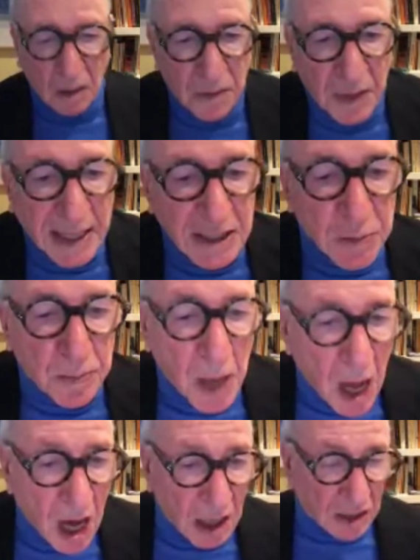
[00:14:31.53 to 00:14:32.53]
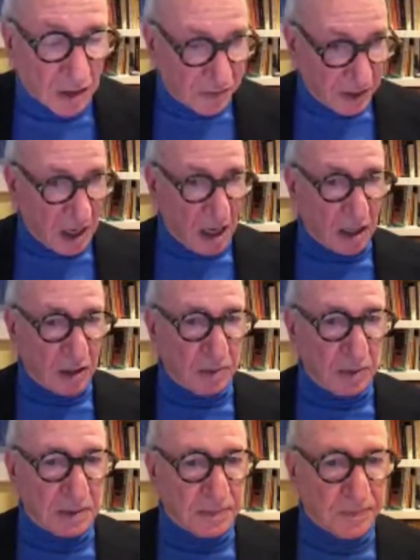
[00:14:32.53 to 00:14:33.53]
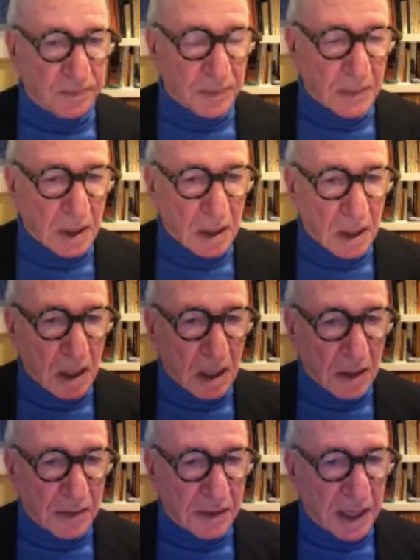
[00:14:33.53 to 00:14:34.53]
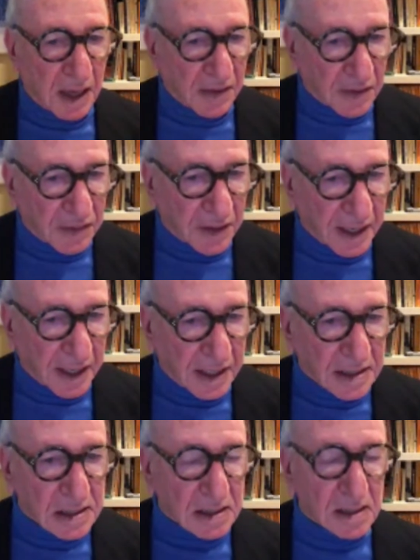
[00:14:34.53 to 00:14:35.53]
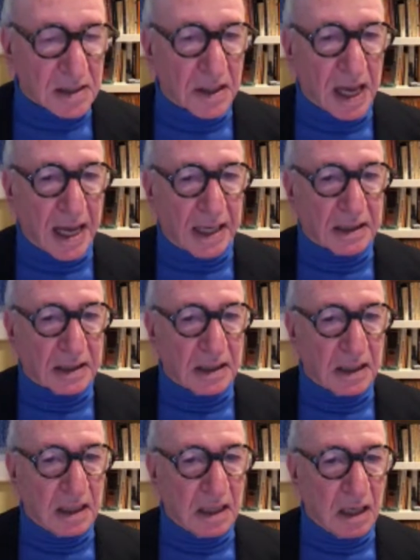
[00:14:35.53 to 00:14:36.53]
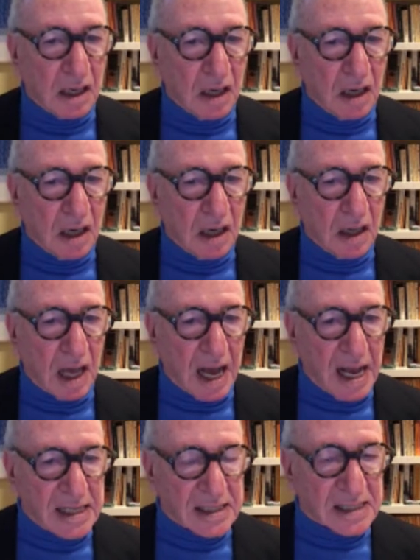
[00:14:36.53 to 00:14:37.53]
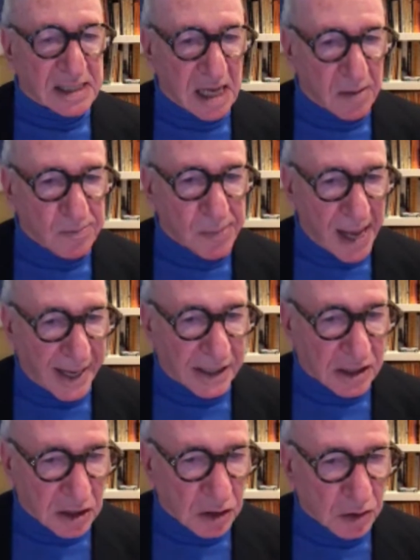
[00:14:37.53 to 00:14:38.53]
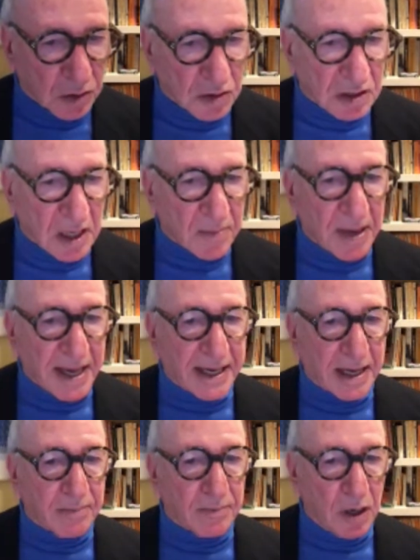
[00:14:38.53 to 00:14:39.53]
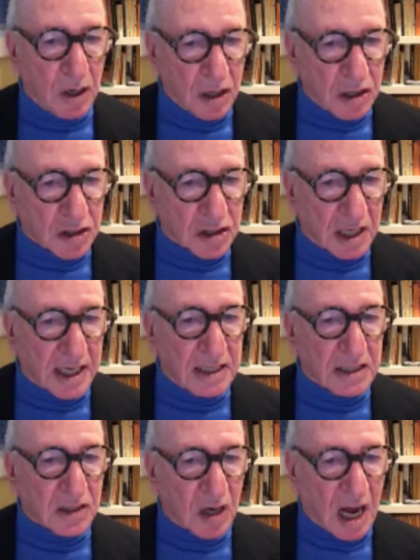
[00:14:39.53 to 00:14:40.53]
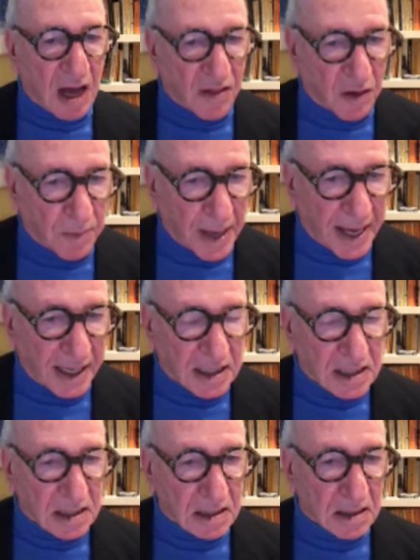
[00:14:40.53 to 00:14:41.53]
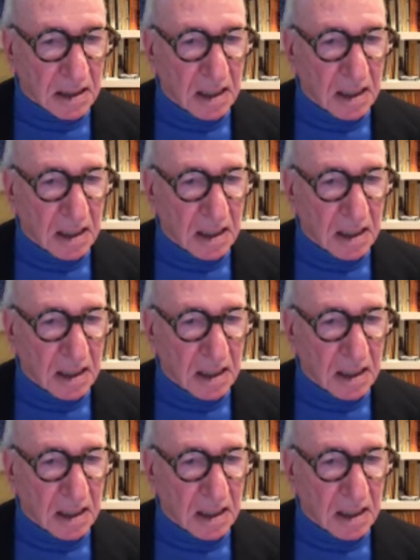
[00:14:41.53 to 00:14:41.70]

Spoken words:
That's part of the argument. The other thing is that as some banks lose, they may get merged into other banks